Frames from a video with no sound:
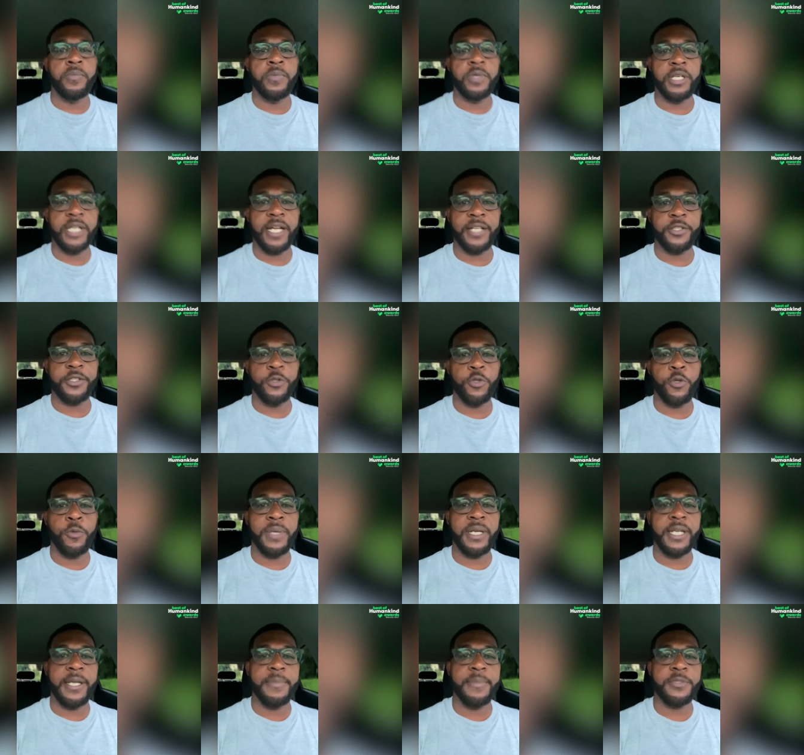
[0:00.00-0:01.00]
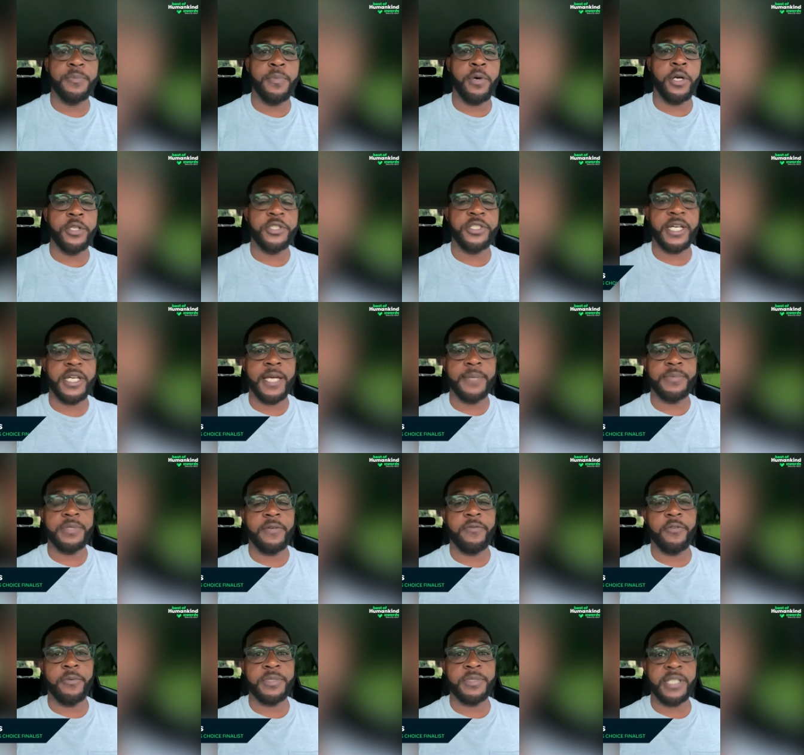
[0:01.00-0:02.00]
Good afternoon, my name is Mark James.
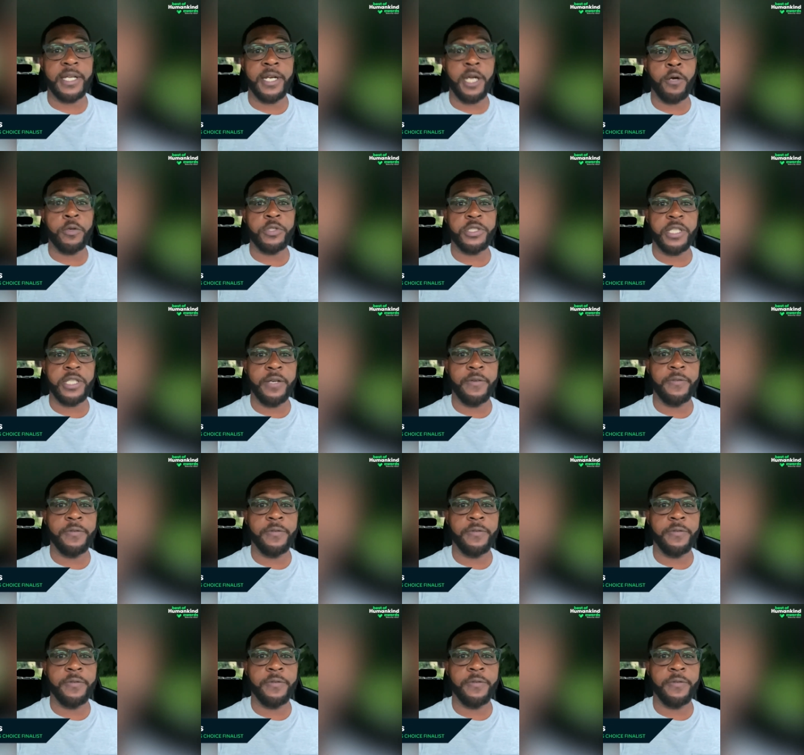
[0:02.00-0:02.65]
I'm from Saint Augustine,